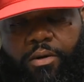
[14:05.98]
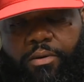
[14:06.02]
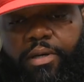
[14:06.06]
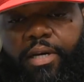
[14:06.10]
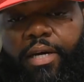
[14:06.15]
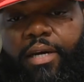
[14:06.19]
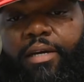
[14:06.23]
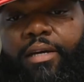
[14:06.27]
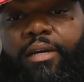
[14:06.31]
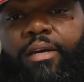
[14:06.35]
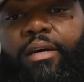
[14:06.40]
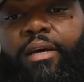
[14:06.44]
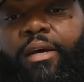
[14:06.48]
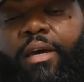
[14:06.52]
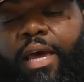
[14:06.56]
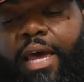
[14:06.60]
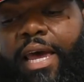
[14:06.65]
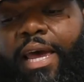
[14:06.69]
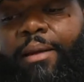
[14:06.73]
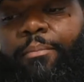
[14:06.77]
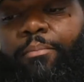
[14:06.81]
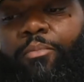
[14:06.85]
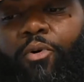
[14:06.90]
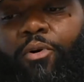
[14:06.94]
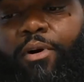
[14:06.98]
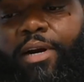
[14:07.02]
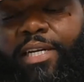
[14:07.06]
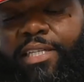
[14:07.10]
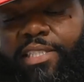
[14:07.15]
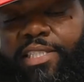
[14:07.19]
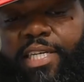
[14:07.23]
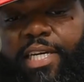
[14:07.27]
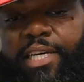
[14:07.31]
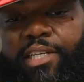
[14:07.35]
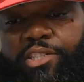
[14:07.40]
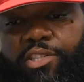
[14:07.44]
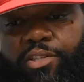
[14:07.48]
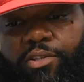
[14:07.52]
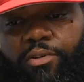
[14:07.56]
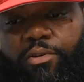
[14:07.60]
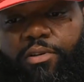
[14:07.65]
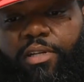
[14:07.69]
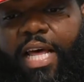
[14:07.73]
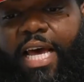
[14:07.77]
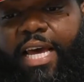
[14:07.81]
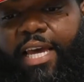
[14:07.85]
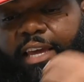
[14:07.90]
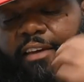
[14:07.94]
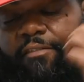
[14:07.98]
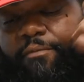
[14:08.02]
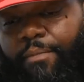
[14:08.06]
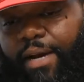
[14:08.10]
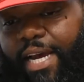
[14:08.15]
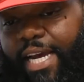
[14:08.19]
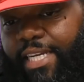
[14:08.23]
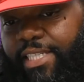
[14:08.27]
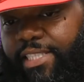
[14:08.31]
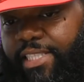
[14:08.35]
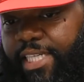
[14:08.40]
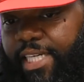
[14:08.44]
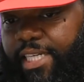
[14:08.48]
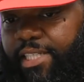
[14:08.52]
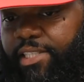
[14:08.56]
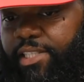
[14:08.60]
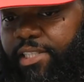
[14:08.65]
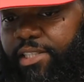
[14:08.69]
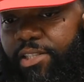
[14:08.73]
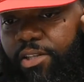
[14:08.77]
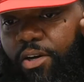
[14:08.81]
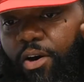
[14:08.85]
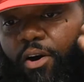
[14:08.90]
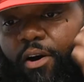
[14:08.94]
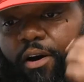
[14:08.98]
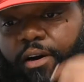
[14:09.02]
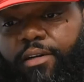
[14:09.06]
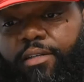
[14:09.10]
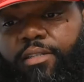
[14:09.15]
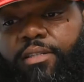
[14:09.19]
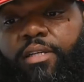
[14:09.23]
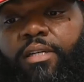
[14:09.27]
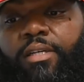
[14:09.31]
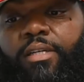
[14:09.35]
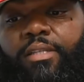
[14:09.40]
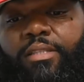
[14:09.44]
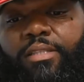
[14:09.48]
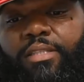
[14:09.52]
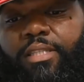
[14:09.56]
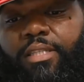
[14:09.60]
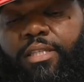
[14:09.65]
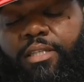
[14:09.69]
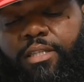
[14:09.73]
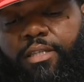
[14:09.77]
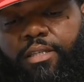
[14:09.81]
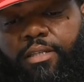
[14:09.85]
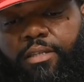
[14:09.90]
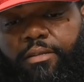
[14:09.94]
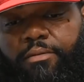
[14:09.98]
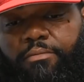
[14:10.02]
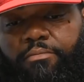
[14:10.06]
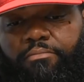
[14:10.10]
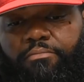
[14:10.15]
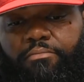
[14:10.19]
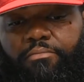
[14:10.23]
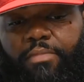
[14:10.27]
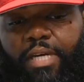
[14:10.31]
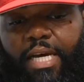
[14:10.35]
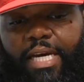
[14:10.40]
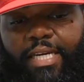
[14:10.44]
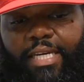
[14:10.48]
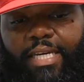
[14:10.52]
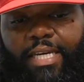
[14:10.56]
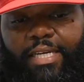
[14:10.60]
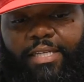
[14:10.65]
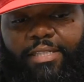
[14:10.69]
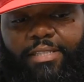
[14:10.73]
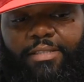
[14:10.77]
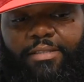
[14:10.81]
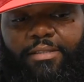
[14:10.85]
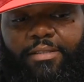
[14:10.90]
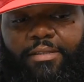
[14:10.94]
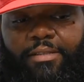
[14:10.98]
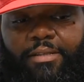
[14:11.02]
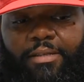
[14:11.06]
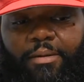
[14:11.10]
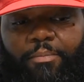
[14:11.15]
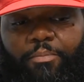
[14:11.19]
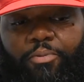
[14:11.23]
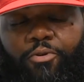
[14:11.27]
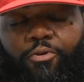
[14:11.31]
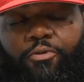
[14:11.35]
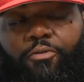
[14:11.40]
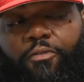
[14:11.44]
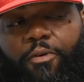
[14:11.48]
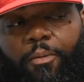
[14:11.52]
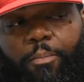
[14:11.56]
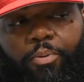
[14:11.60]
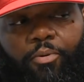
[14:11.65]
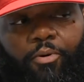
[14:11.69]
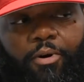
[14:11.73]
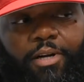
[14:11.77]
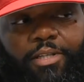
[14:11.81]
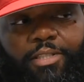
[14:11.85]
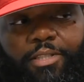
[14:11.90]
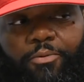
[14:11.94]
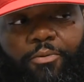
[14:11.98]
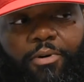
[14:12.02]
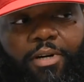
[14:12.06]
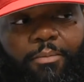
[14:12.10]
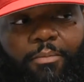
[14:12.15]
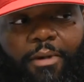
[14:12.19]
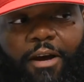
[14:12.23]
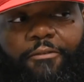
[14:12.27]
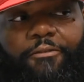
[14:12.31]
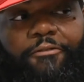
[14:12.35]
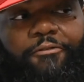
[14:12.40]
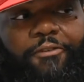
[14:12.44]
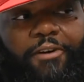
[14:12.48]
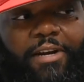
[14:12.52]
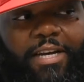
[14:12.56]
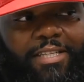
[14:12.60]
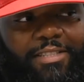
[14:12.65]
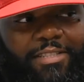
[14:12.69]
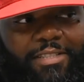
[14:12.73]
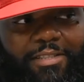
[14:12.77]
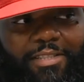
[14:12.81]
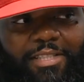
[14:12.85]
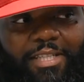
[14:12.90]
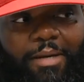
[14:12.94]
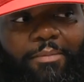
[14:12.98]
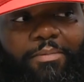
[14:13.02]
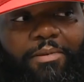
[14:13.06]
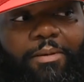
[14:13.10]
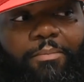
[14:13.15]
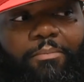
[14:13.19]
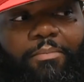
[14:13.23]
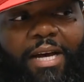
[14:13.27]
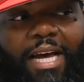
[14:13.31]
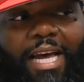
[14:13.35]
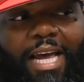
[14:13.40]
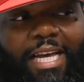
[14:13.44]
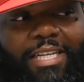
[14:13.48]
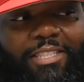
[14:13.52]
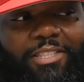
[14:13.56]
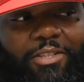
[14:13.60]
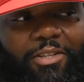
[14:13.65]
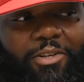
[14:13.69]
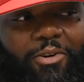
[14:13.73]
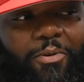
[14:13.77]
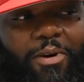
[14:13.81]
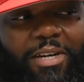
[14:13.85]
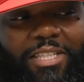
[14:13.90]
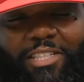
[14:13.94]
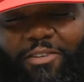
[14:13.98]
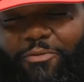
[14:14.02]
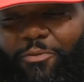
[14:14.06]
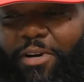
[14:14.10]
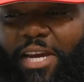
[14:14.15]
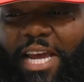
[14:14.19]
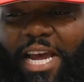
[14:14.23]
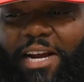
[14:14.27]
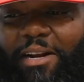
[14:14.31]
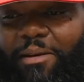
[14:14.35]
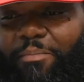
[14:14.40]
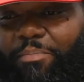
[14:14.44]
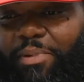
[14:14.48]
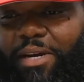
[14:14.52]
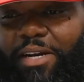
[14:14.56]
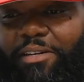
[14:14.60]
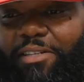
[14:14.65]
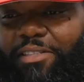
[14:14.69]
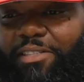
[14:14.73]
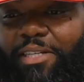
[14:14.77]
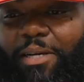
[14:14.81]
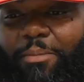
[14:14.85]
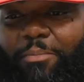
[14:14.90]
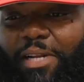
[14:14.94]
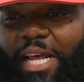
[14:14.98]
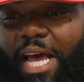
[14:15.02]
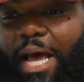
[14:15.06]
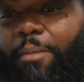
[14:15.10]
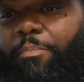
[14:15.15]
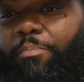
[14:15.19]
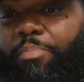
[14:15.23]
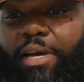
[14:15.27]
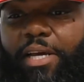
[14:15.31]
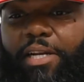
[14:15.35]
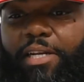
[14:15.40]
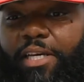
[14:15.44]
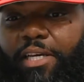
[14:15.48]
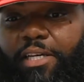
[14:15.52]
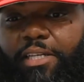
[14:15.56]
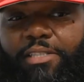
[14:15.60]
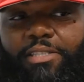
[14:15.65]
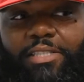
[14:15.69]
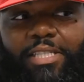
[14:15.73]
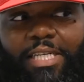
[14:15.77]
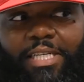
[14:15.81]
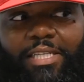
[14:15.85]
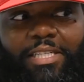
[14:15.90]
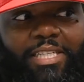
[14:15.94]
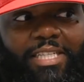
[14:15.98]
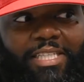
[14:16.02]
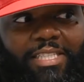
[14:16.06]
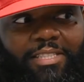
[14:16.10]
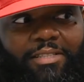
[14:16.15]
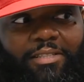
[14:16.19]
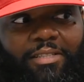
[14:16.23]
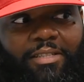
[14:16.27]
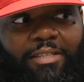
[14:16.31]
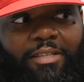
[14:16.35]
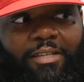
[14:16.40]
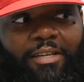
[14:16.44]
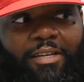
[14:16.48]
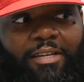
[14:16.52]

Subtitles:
Okay. And more intentional. Like if my intentions are to, I guess, prove a point to one of my friends or something by asking a question, we had a bet or something, like I bet they'll say this.